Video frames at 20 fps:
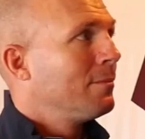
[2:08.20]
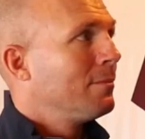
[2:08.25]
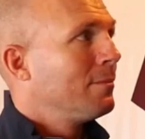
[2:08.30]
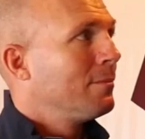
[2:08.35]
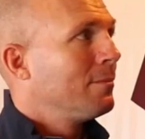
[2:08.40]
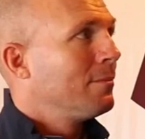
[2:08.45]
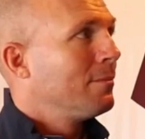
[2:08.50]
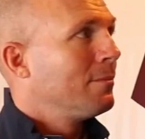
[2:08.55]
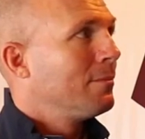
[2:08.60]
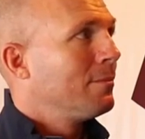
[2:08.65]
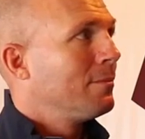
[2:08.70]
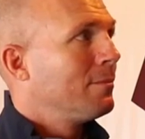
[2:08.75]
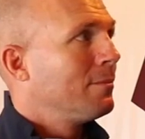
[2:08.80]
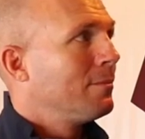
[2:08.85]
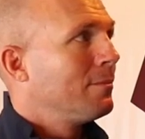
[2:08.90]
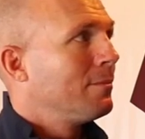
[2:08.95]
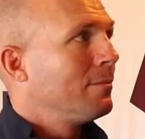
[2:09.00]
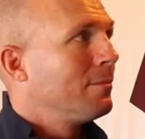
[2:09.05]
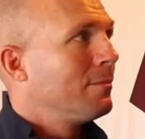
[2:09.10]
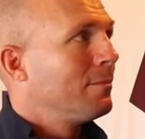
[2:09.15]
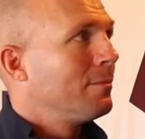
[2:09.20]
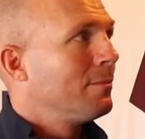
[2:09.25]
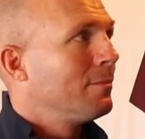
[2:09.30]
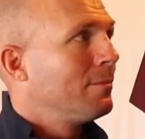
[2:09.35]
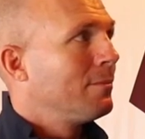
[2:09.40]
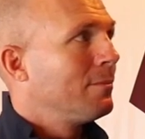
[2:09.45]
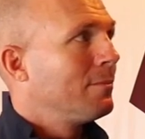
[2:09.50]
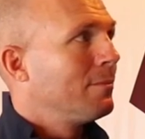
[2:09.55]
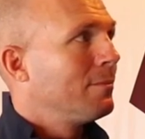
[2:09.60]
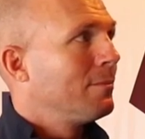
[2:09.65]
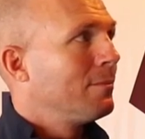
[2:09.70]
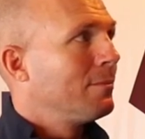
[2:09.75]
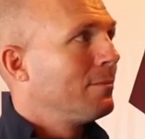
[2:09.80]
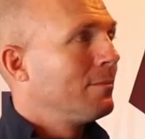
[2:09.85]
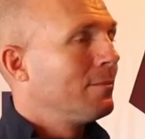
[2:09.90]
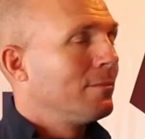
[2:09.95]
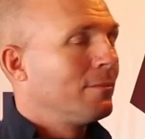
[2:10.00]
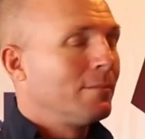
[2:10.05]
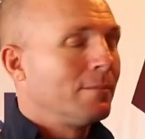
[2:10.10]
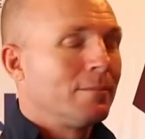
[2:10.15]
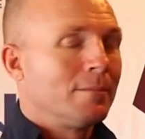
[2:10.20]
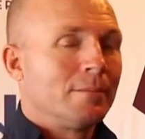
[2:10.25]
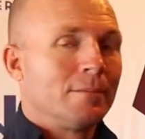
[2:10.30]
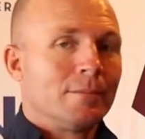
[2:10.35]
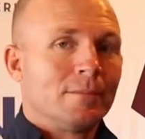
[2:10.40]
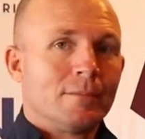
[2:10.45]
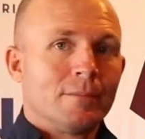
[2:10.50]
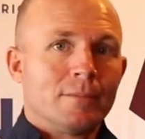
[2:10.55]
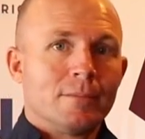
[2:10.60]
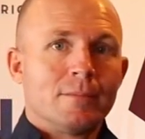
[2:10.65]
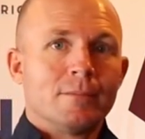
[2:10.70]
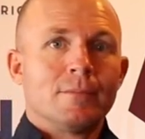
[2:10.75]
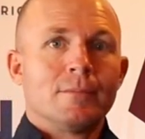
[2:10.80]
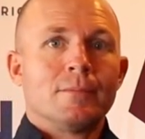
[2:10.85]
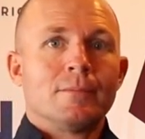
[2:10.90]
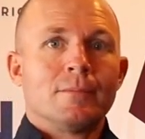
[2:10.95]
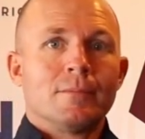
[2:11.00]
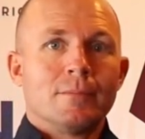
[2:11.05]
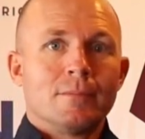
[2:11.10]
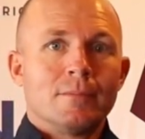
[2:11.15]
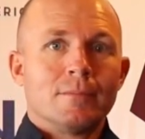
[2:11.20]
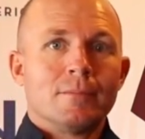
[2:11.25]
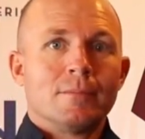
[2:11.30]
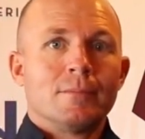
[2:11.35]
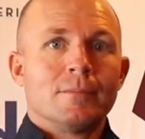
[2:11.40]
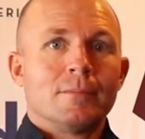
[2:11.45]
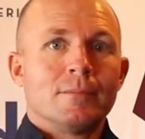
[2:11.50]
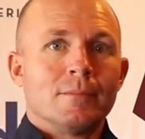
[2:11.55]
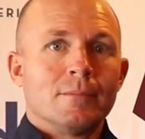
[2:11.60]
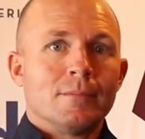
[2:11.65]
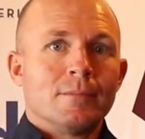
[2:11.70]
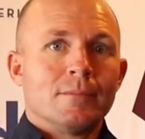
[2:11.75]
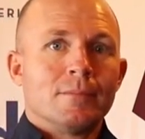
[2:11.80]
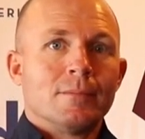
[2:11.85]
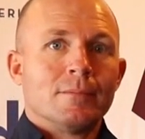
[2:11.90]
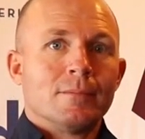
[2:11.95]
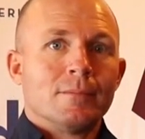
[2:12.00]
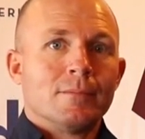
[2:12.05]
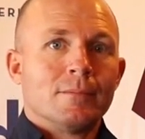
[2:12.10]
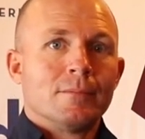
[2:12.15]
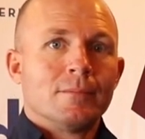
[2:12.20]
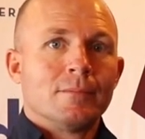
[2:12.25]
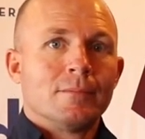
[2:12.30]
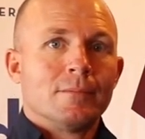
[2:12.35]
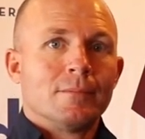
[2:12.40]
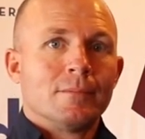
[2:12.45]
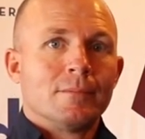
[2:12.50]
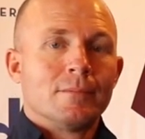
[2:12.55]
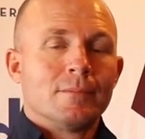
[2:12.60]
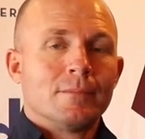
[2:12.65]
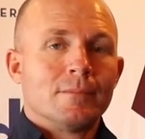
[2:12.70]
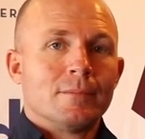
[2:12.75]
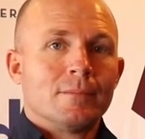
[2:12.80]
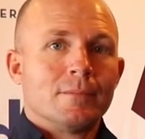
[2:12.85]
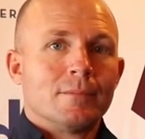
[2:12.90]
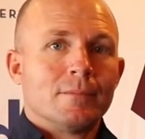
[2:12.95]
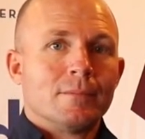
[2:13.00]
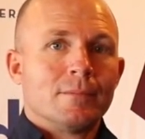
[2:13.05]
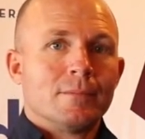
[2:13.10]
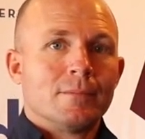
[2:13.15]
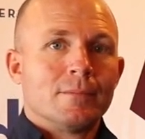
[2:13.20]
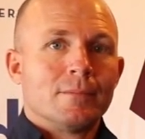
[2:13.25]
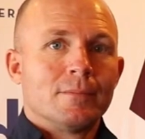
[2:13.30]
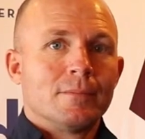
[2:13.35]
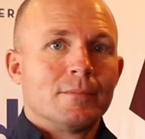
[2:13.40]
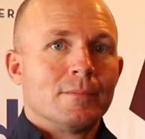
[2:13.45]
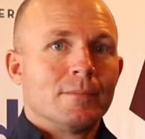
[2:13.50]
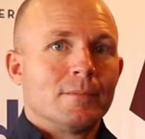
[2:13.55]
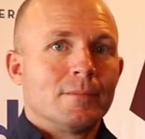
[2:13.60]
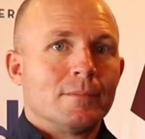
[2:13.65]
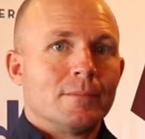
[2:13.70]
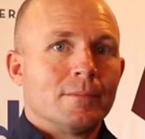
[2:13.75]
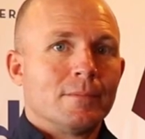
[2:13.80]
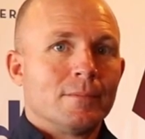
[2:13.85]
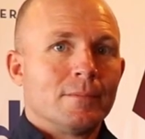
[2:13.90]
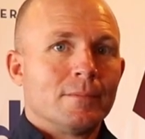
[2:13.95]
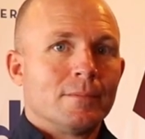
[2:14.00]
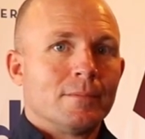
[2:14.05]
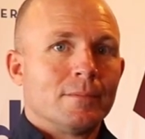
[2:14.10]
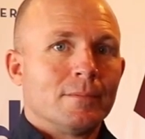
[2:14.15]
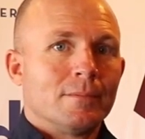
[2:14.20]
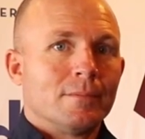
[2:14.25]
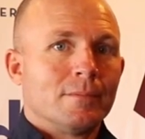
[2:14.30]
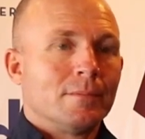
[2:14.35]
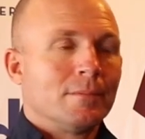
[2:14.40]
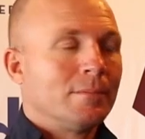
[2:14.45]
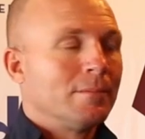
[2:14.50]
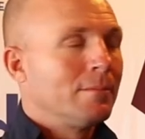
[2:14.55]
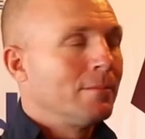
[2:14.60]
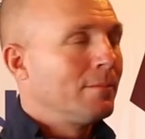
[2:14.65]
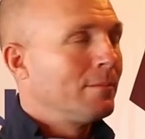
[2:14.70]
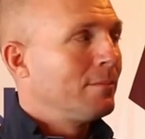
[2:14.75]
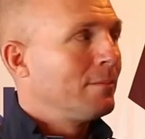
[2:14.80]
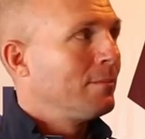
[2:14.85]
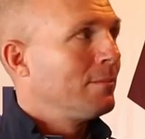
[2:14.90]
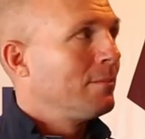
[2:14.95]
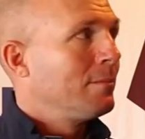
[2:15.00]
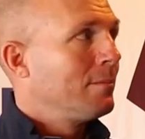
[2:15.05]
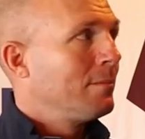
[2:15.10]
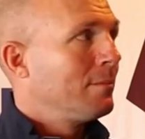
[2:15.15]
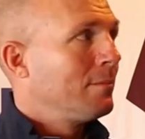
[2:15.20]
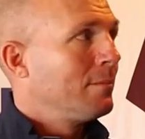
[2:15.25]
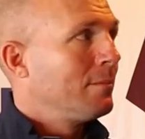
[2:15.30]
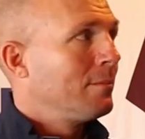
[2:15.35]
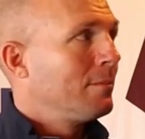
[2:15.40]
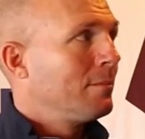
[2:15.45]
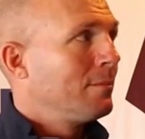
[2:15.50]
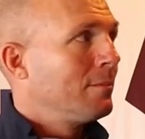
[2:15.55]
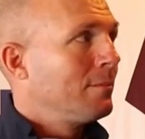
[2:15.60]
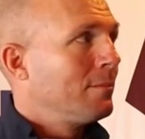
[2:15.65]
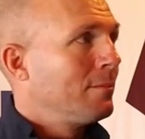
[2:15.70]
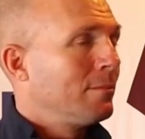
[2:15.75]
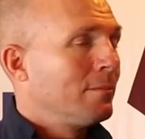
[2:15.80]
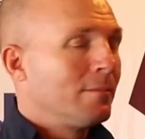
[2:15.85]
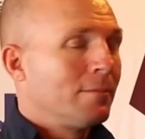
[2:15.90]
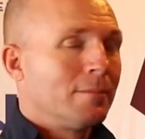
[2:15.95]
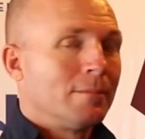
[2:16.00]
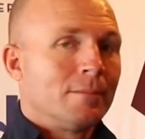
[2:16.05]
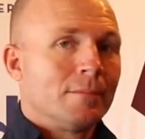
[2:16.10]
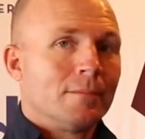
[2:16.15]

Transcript: The person shown says nothing.